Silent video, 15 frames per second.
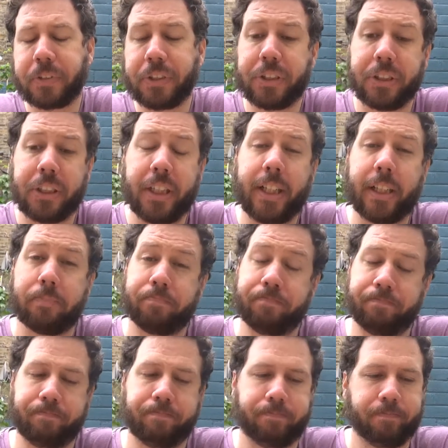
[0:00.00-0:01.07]

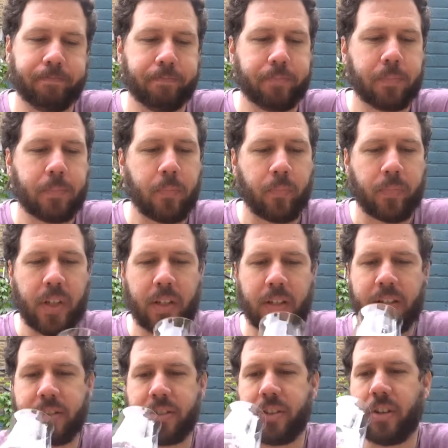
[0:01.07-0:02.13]

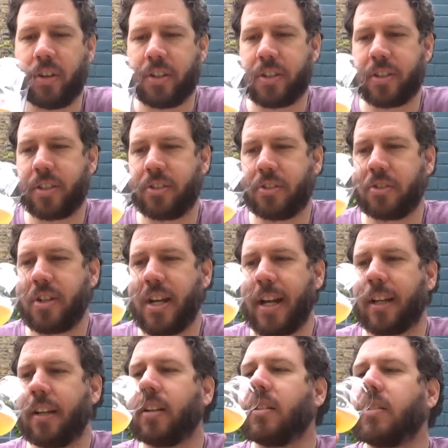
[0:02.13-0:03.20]
This is a nice
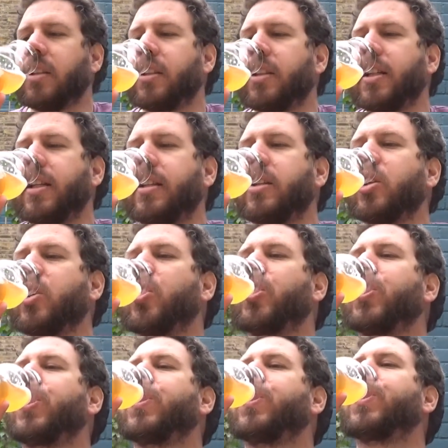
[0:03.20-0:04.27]
snack indeed,
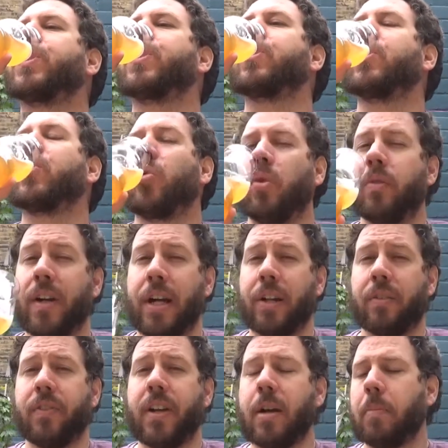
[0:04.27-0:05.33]
without
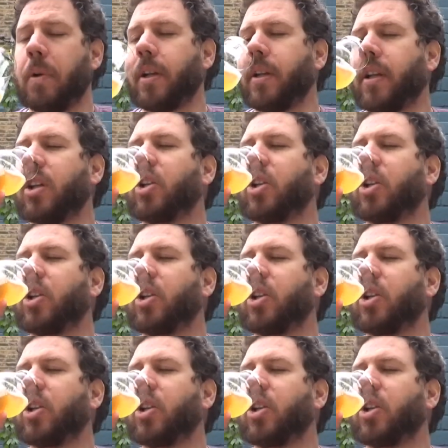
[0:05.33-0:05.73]
the family.